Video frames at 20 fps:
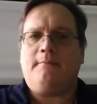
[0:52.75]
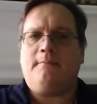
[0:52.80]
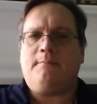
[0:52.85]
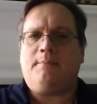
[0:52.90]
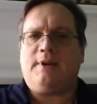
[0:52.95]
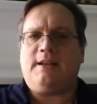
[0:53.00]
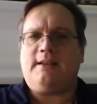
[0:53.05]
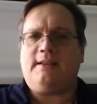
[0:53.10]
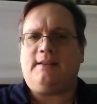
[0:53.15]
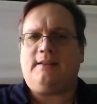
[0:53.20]

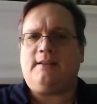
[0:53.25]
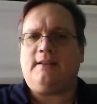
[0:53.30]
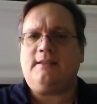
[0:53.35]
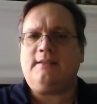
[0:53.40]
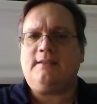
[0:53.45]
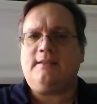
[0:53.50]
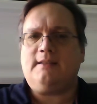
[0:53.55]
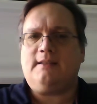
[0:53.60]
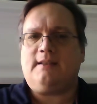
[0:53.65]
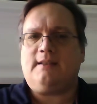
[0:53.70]
but it
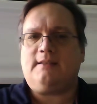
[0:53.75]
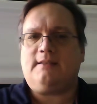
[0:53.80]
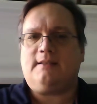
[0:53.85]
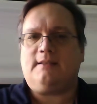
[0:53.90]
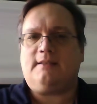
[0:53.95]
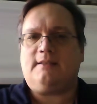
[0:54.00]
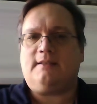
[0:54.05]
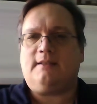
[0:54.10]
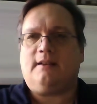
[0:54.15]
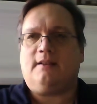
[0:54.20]
doesn't
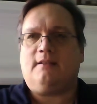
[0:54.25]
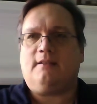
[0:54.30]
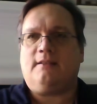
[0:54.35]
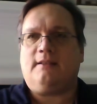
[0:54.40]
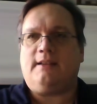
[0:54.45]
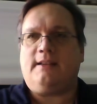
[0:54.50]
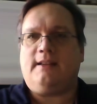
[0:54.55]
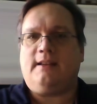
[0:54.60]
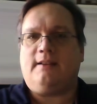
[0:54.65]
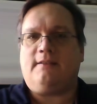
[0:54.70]

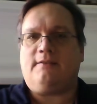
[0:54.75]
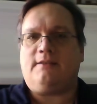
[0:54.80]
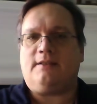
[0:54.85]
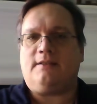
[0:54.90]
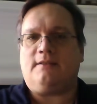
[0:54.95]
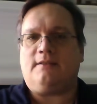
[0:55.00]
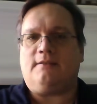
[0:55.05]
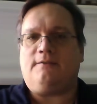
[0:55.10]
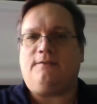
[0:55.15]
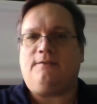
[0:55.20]
necessarily give
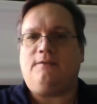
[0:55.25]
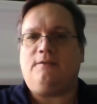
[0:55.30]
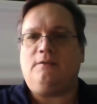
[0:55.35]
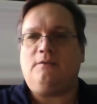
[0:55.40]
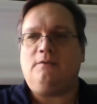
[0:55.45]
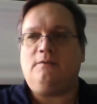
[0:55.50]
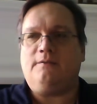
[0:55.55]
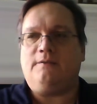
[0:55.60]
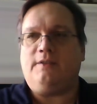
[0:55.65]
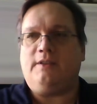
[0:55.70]
us a
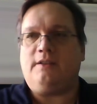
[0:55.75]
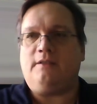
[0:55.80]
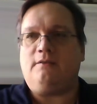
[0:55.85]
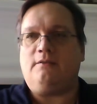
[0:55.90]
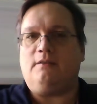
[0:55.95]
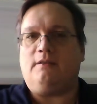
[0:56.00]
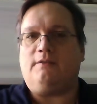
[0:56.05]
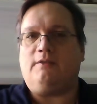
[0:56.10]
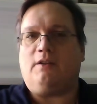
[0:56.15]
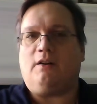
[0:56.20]
full
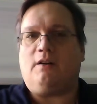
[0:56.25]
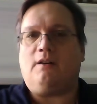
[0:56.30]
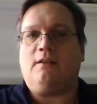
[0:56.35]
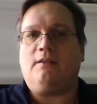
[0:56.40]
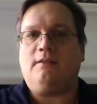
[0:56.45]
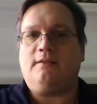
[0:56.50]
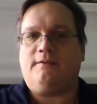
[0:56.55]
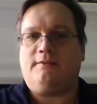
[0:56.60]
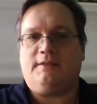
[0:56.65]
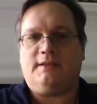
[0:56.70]
view of
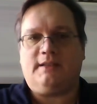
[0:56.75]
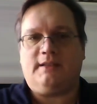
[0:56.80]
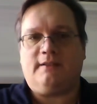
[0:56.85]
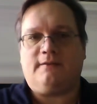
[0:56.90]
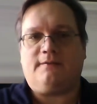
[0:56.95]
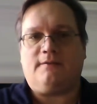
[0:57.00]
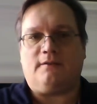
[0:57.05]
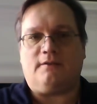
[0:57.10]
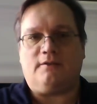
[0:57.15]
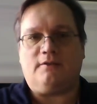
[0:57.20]
all of the
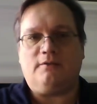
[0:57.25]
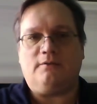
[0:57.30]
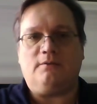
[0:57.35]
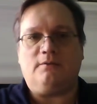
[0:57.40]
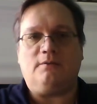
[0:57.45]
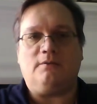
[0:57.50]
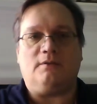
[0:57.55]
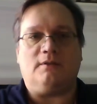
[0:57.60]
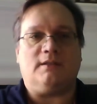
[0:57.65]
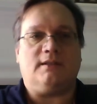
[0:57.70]
different
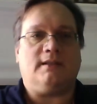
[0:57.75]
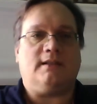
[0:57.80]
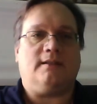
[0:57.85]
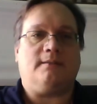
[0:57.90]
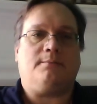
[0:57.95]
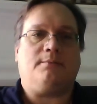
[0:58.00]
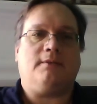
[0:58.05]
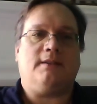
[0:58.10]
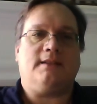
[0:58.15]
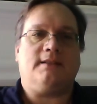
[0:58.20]
tools that a
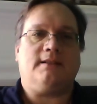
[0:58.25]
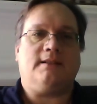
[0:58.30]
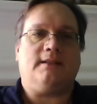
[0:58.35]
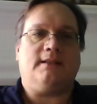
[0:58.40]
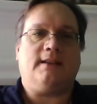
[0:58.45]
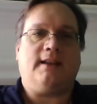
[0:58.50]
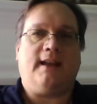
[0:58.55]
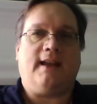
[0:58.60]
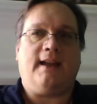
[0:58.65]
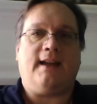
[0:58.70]

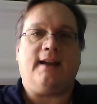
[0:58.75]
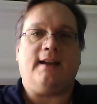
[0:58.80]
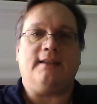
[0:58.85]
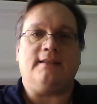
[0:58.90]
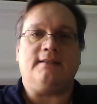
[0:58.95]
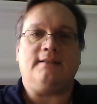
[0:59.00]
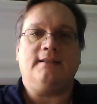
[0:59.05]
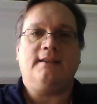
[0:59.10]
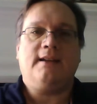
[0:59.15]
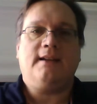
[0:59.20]
president
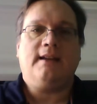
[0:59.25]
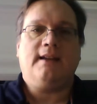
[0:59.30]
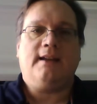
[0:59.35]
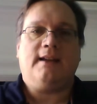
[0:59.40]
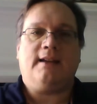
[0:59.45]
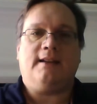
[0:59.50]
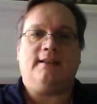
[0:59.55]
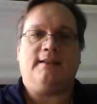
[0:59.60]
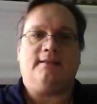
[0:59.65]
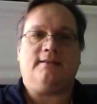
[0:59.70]
has
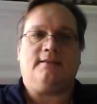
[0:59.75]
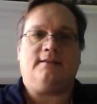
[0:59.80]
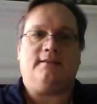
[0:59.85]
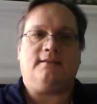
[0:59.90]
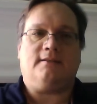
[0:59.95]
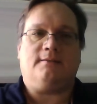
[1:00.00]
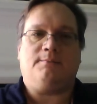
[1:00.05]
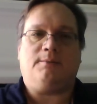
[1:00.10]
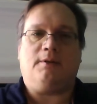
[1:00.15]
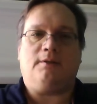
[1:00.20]
at his
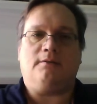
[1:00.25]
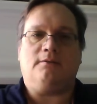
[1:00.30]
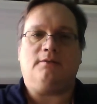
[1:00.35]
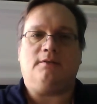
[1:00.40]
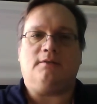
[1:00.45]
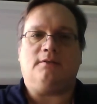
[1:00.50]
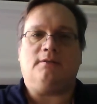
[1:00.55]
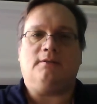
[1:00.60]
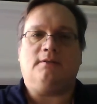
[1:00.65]
disposal.